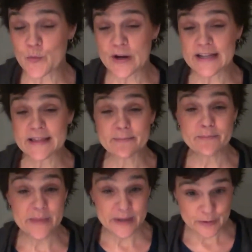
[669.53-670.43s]
one in the
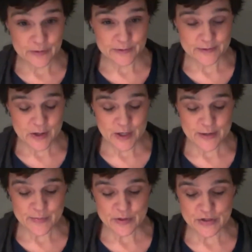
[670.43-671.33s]
middle on
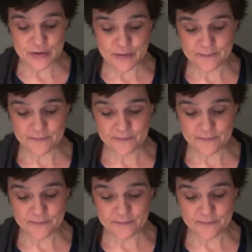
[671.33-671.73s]
number 2.